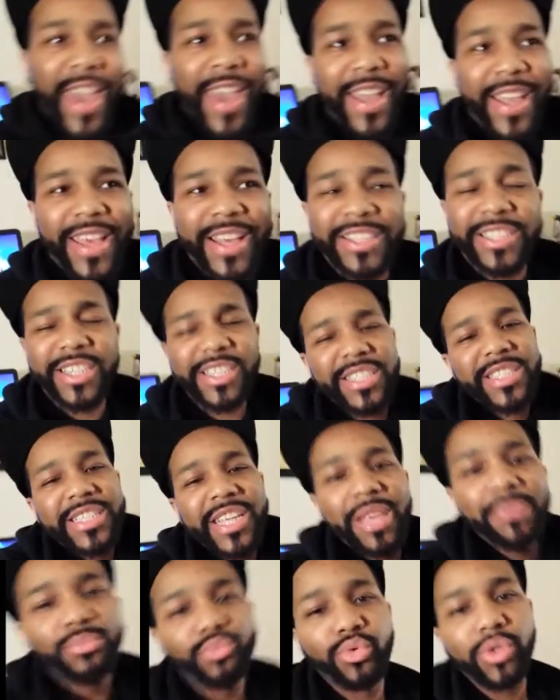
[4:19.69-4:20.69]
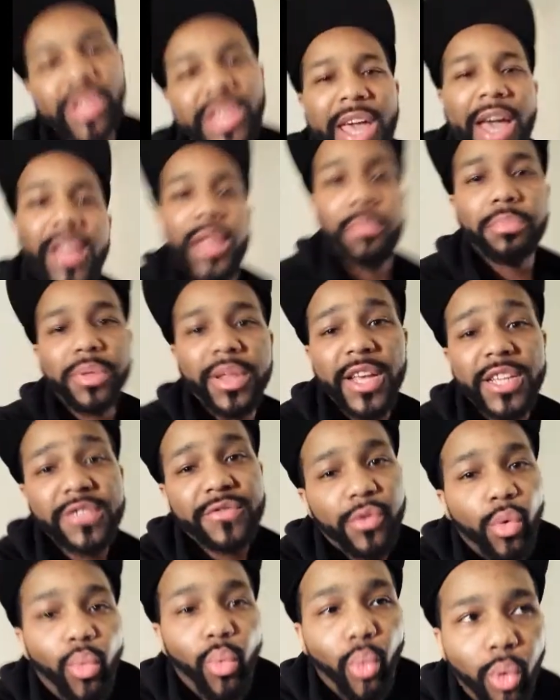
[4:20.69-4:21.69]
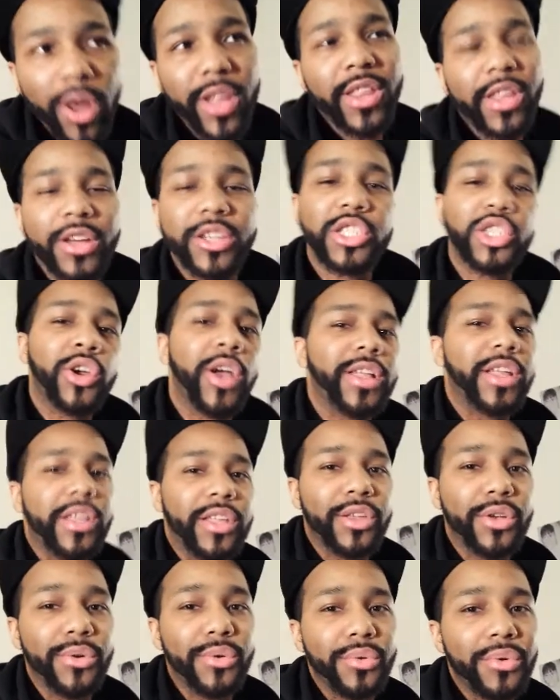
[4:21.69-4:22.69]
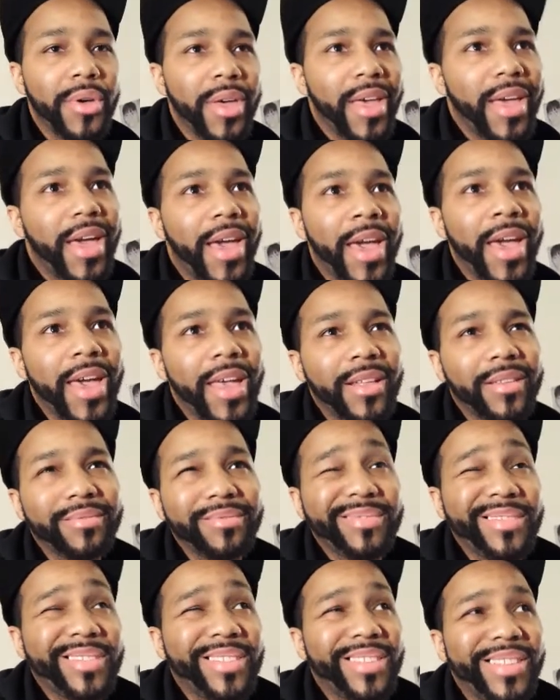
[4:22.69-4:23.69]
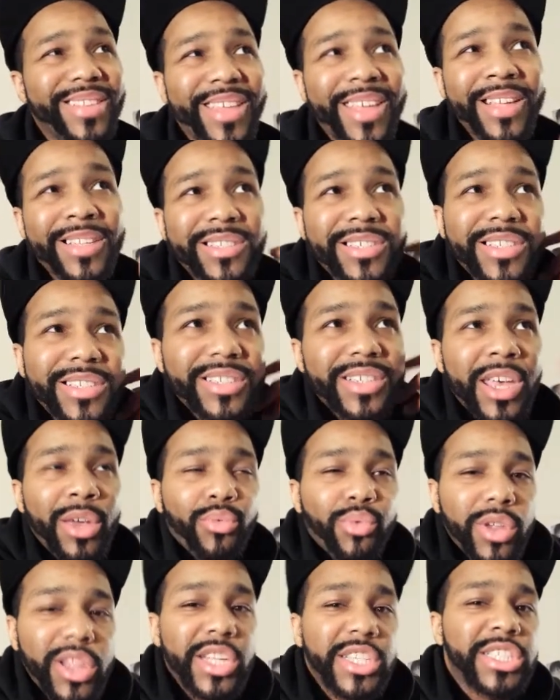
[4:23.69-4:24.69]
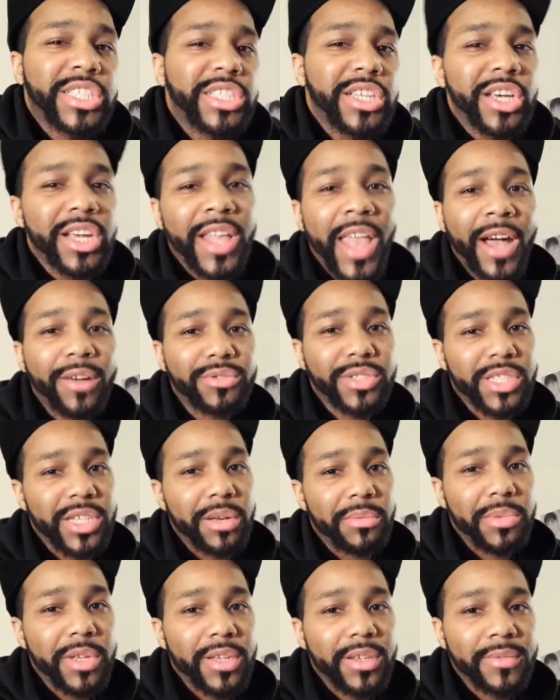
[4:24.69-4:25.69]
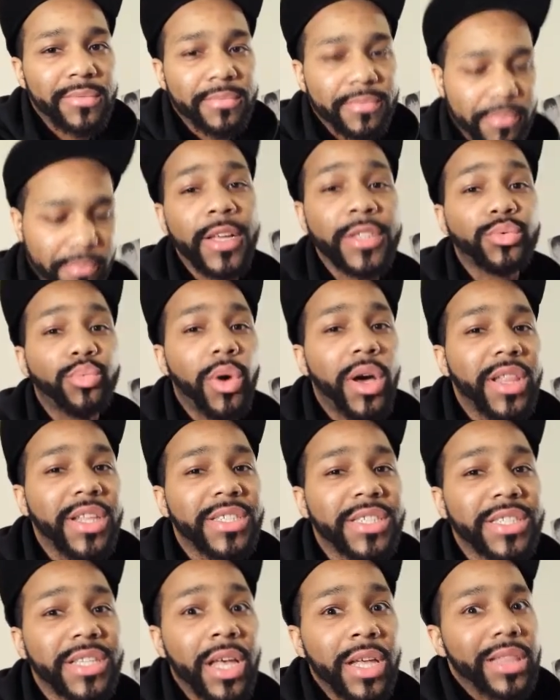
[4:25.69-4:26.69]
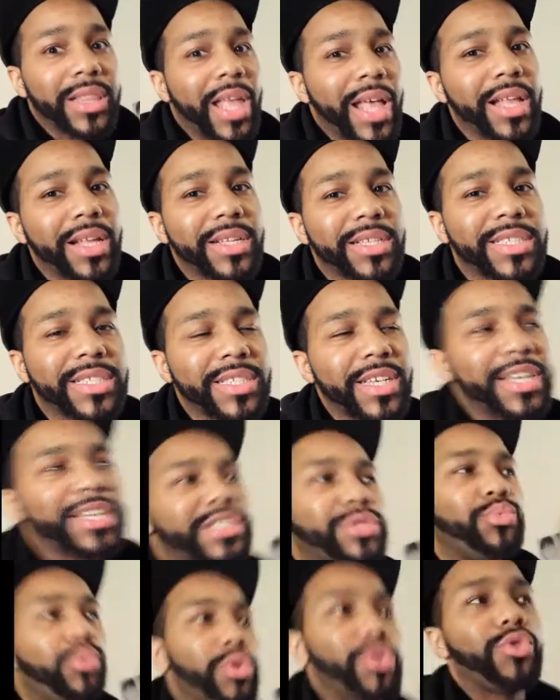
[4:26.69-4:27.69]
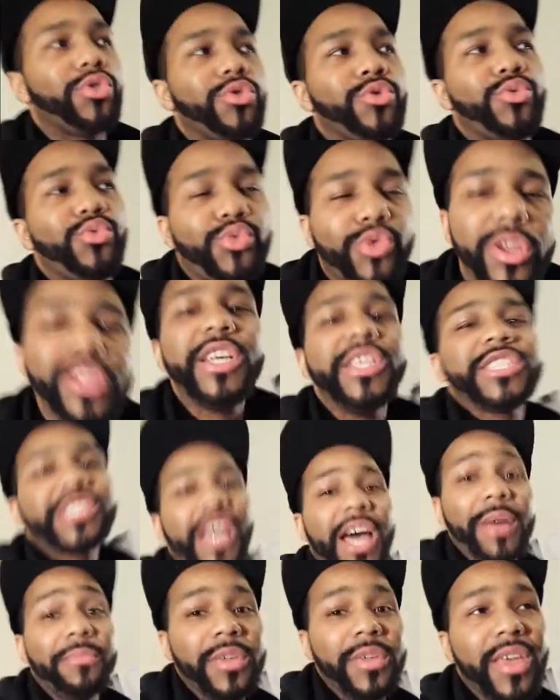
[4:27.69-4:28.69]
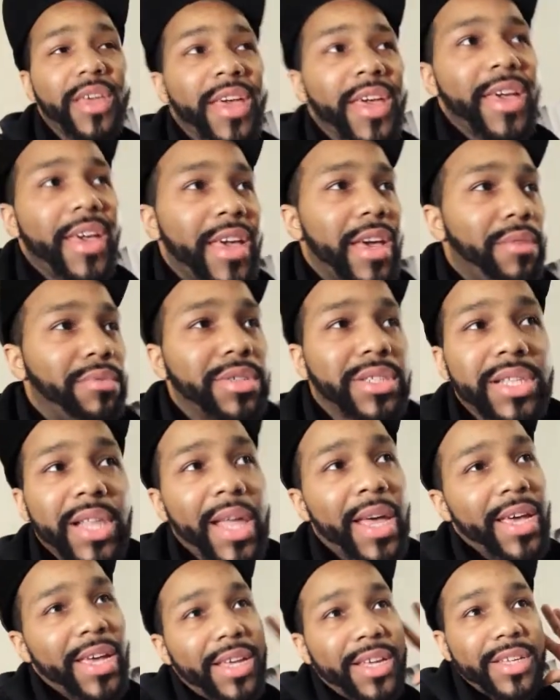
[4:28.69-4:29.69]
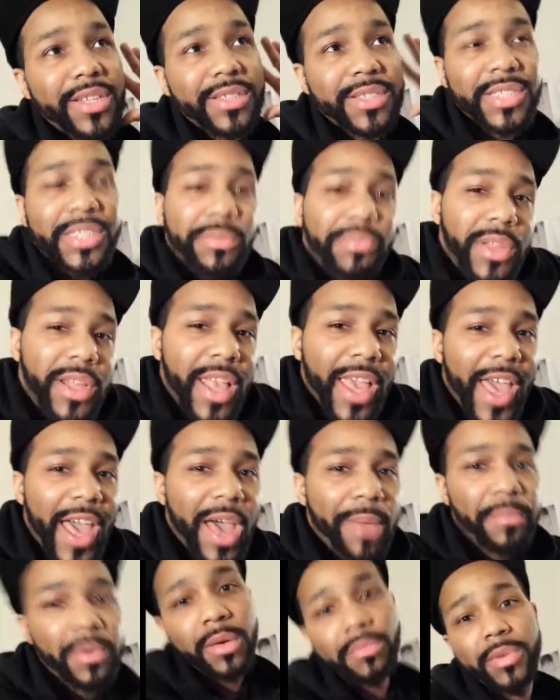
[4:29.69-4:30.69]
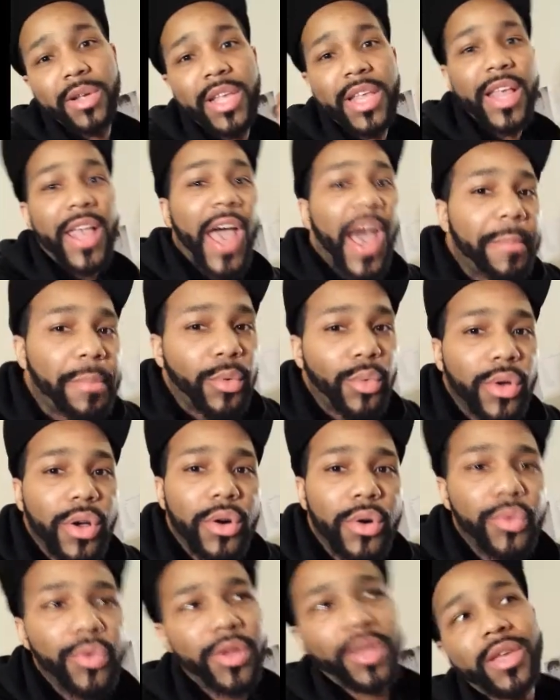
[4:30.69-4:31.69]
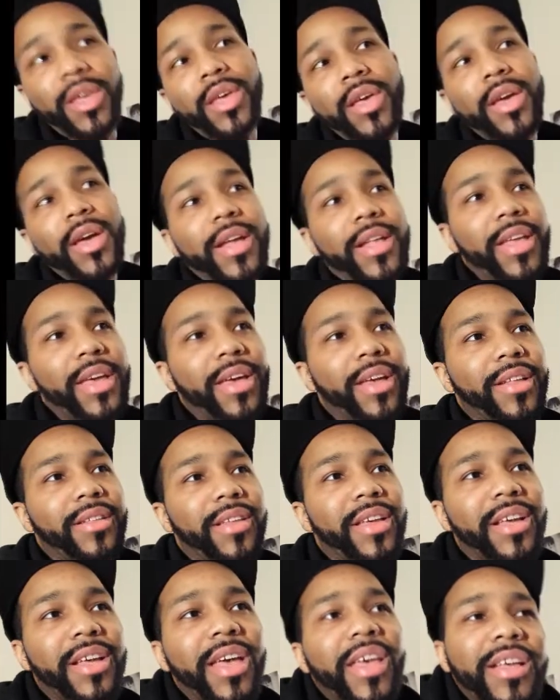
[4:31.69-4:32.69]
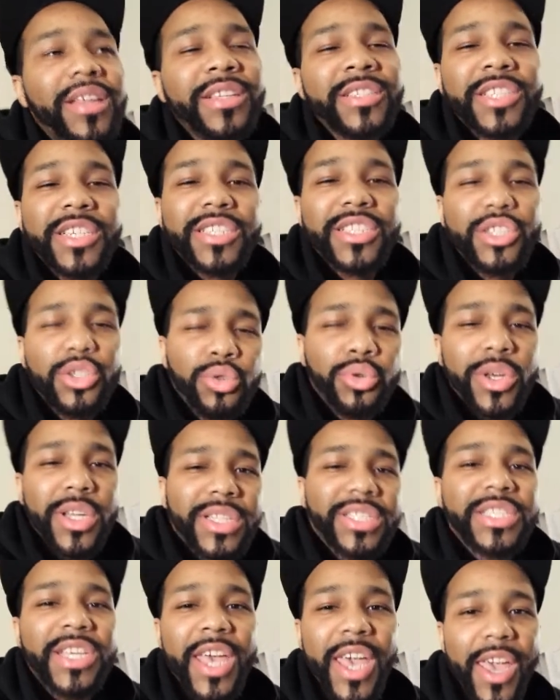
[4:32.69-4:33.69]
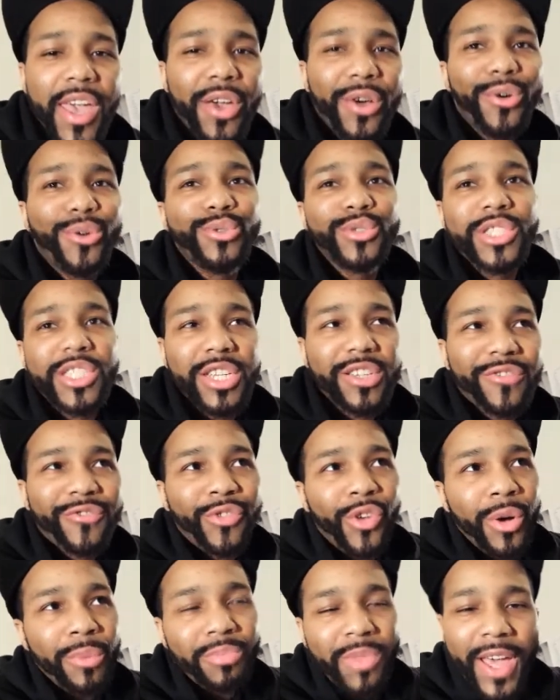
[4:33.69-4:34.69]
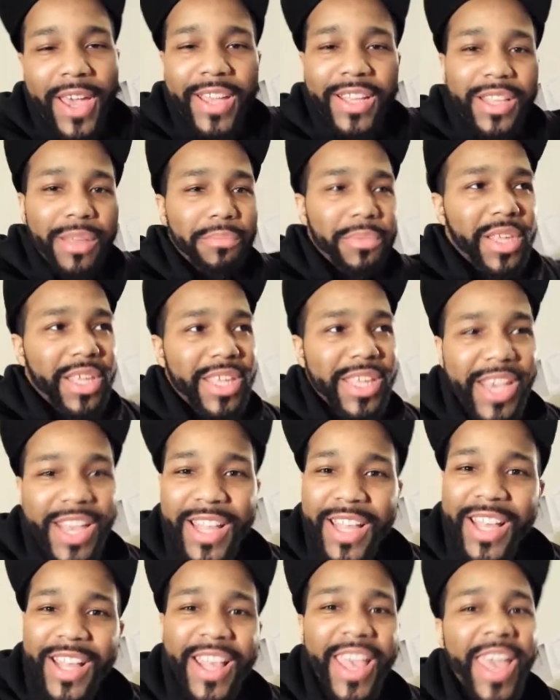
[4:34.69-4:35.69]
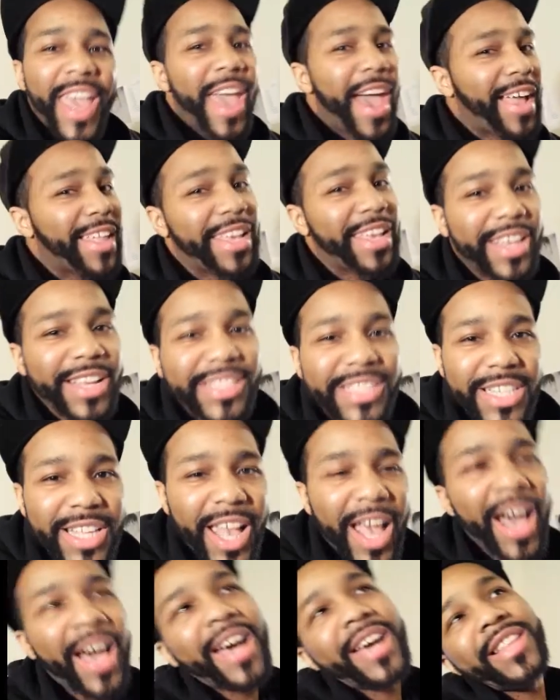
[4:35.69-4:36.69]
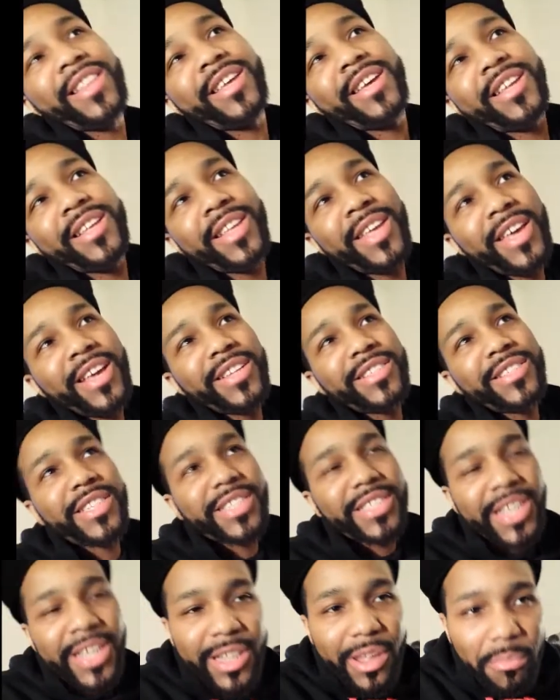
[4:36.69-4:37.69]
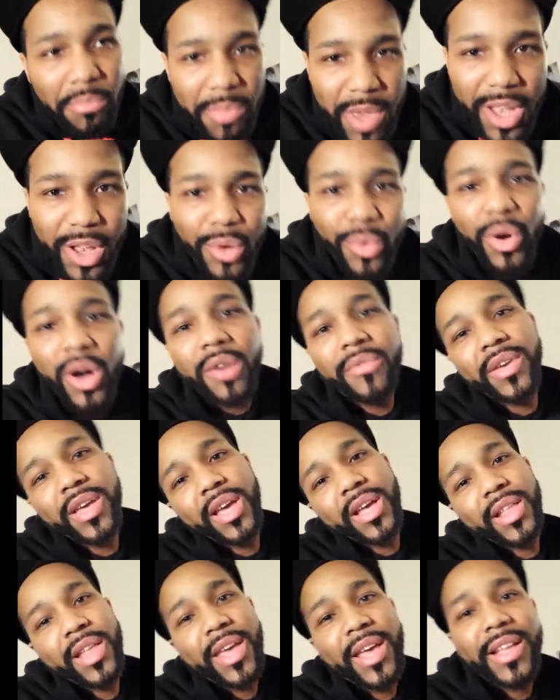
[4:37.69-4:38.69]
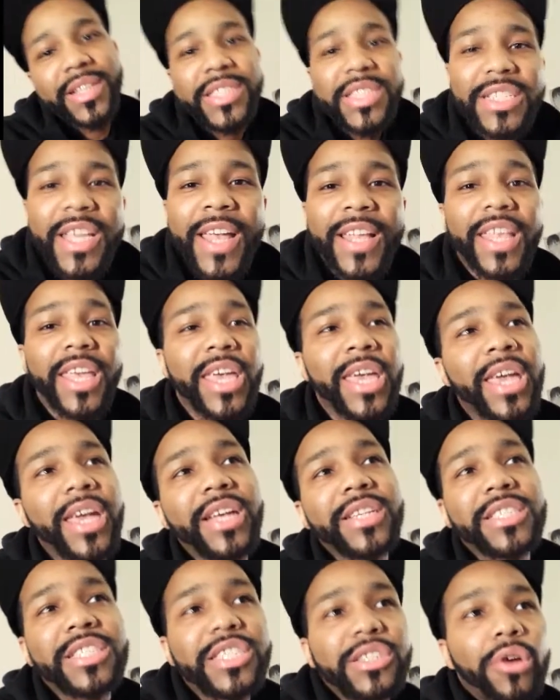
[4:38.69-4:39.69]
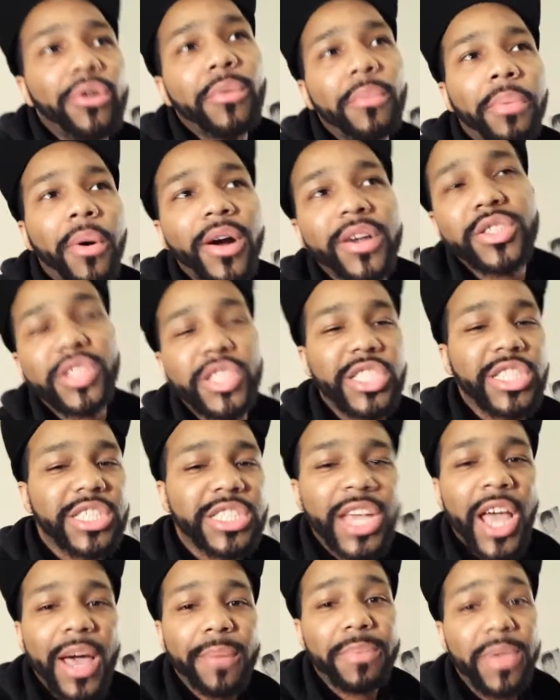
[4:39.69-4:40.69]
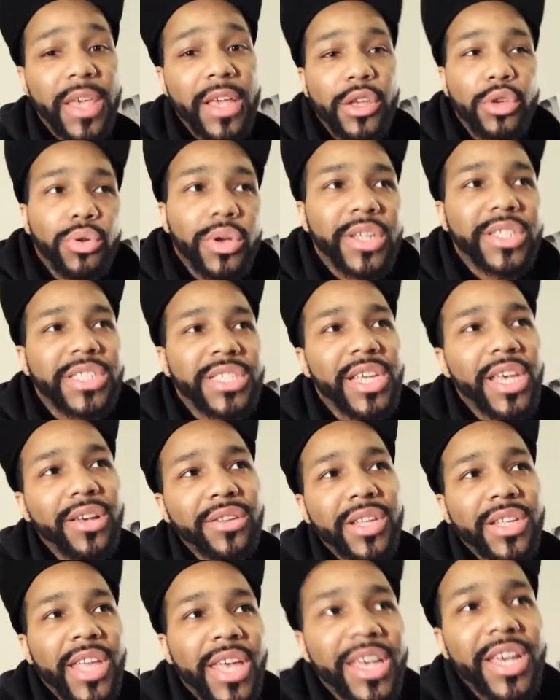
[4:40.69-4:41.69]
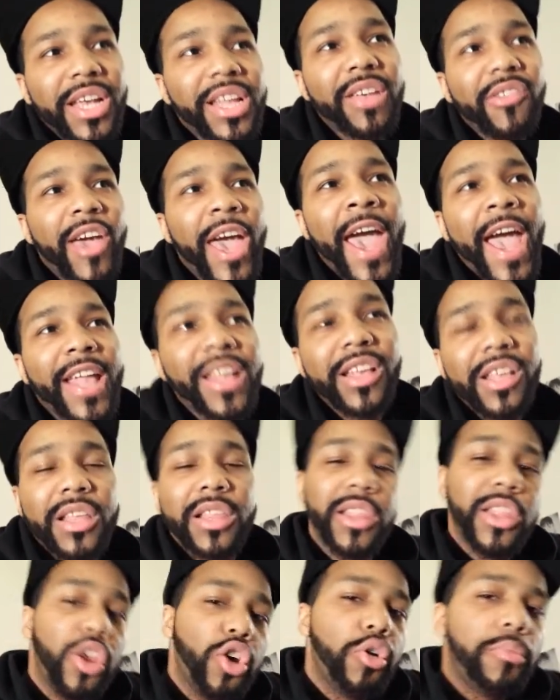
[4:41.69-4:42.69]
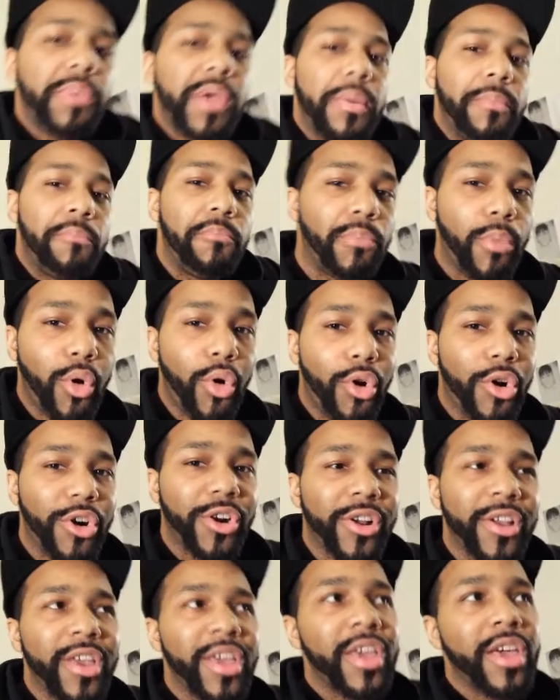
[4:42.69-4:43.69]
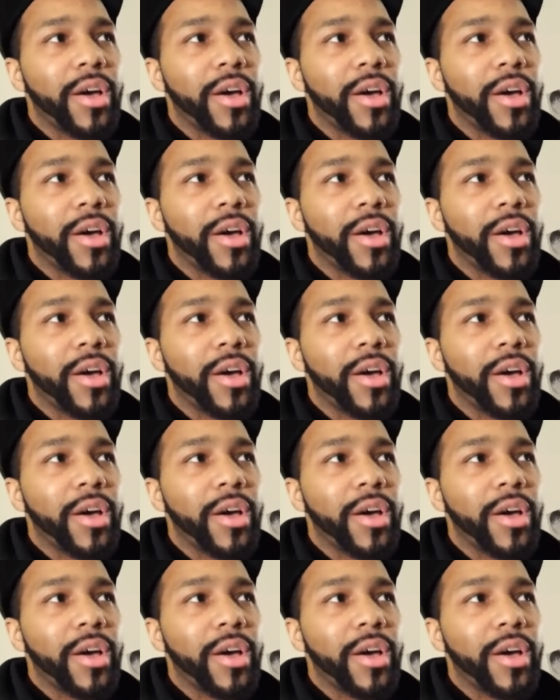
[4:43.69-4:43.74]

and it just seemed really out of place for what they're trying to do and it just it really stood out to me as well as a lot of the scenes were really choppy it was like something that happened but then it happened real quick and then it, it just you can tell just from like the beginning how they get to the island just in the middle of it and then just at the end certain parts are choppy and you can tell that they could have added a little bit more